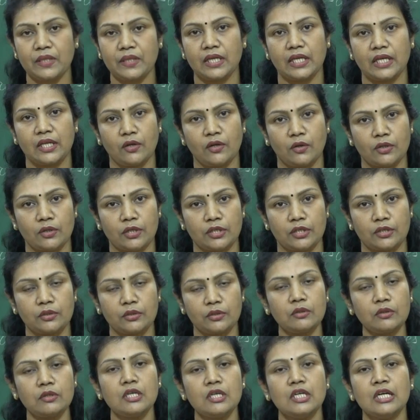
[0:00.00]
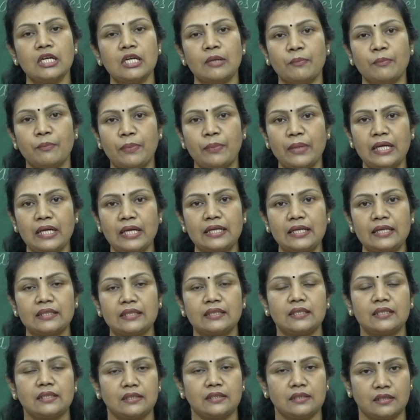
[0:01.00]
in order to build
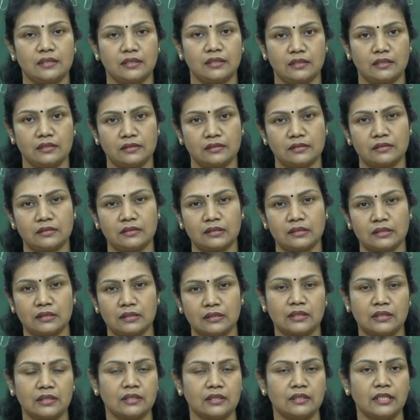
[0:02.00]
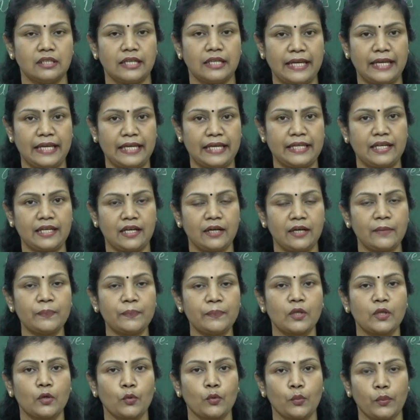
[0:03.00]
the area
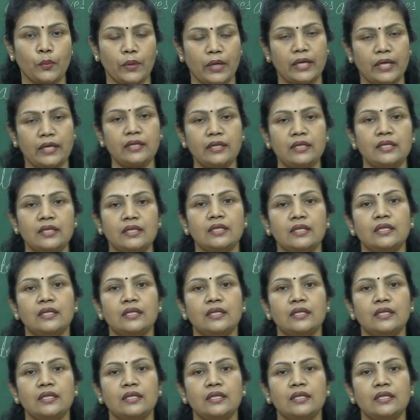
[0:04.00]
where